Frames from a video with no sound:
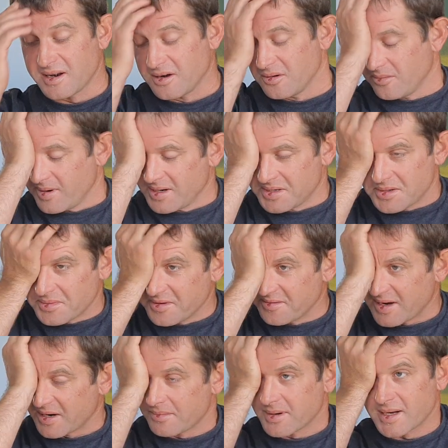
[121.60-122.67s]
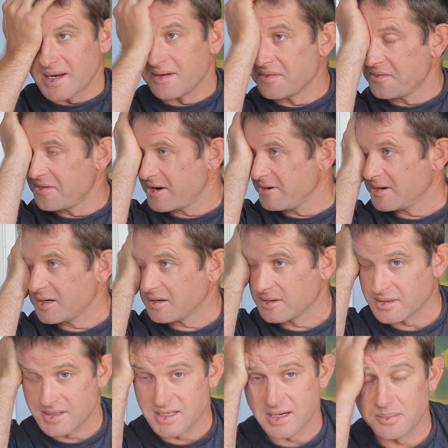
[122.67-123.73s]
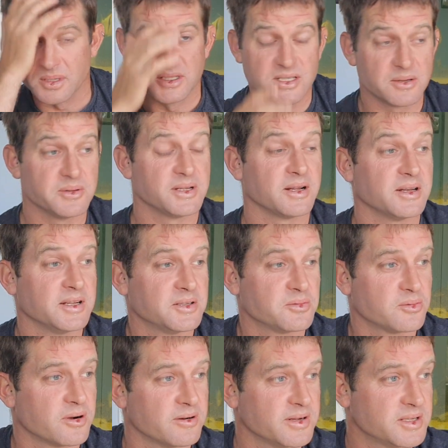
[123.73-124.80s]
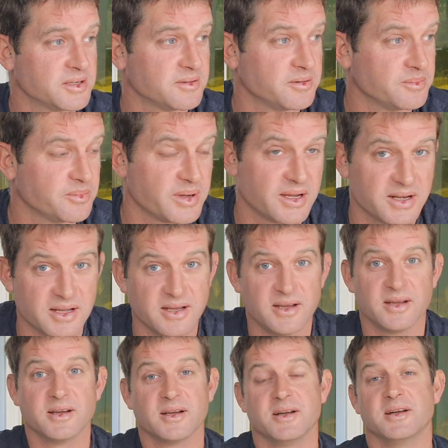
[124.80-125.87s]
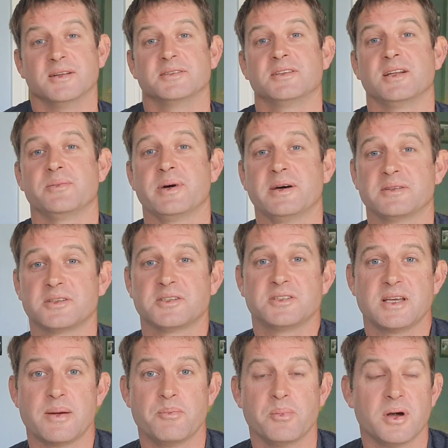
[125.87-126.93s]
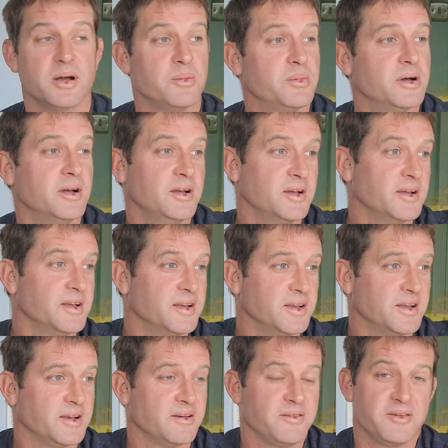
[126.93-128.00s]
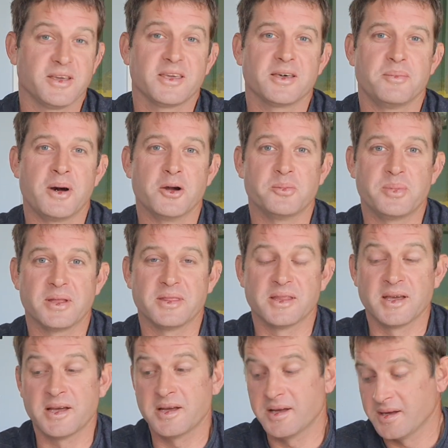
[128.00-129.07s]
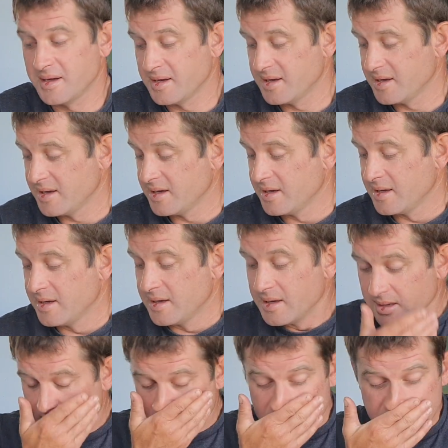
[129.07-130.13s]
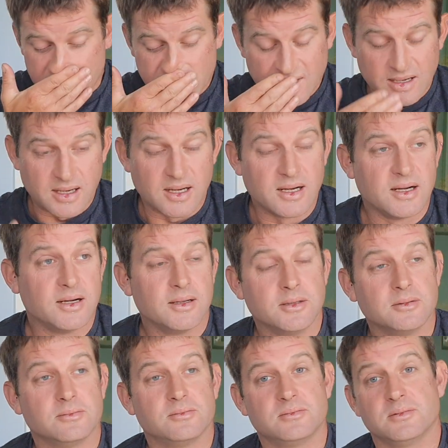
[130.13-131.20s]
long winter we've had, we're going to have a very long summer, so we don't need to worry about it till about December, but I think I'm hoping there. So